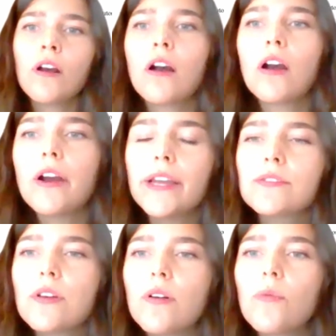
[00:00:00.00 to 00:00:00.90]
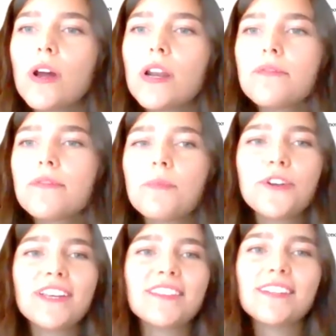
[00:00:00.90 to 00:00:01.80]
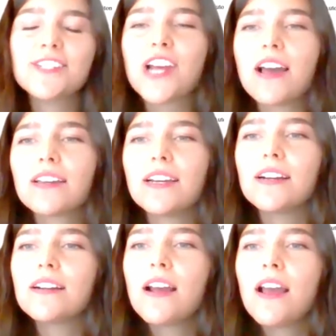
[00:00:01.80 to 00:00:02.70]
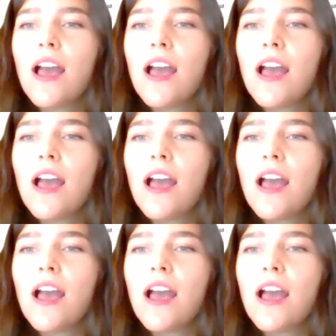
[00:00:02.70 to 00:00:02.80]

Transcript: All right, so what if, I'm reading the chat here,